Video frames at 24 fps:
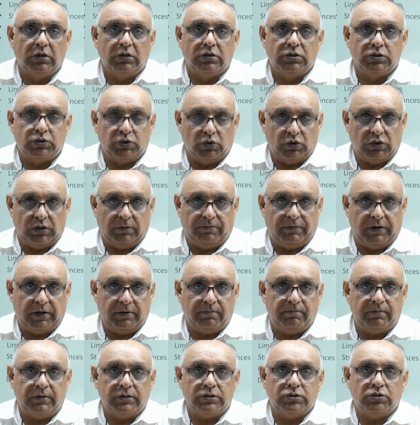So the
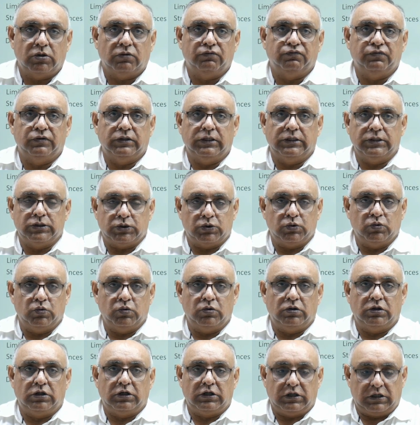purpose of this to
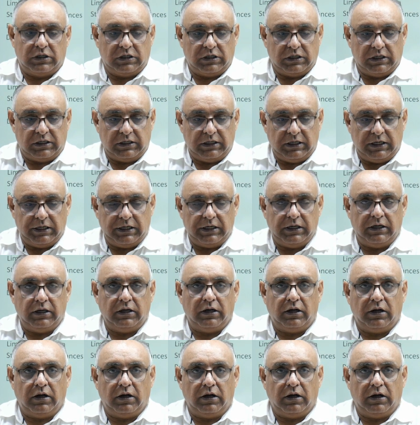create a